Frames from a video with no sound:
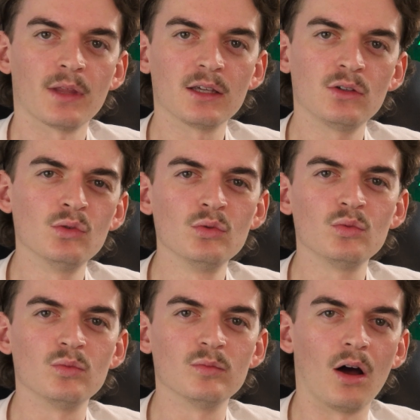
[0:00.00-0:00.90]
Are
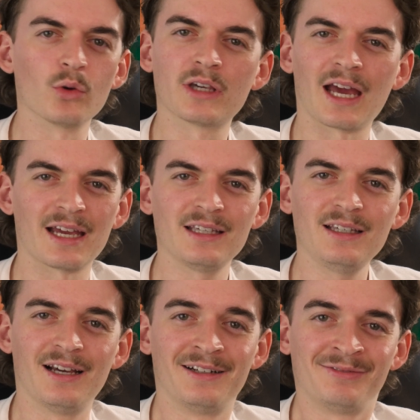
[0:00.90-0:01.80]
you okay?
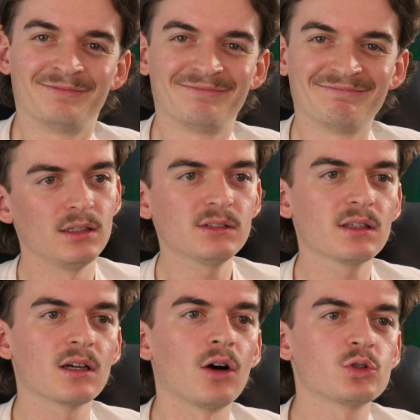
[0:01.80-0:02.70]
This is
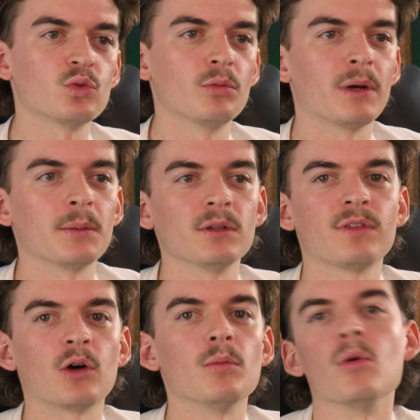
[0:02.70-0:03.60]
the cultural people
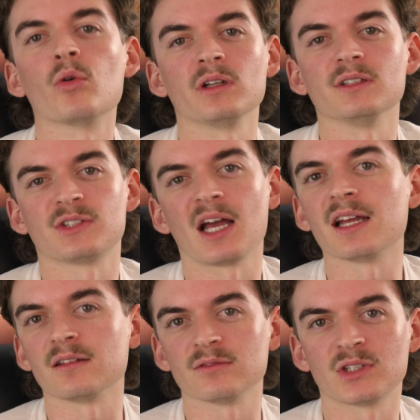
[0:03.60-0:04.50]
if they were more
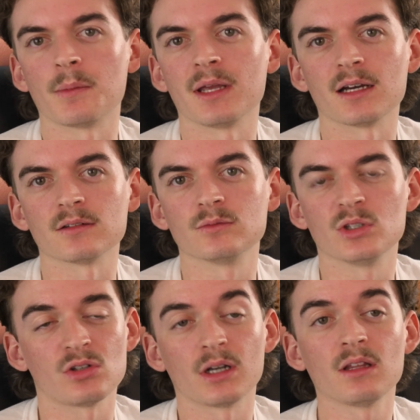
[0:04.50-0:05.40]
insane somehow,
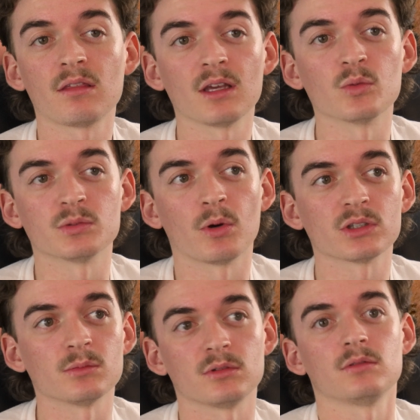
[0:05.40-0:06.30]
which I didn't think was
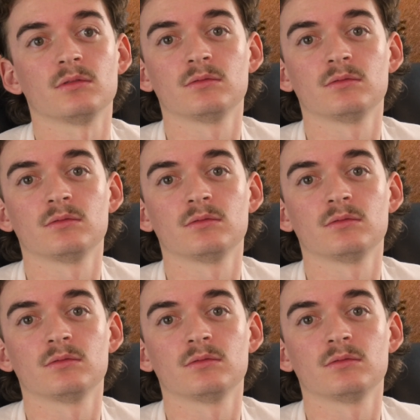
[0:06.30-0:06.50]
possible.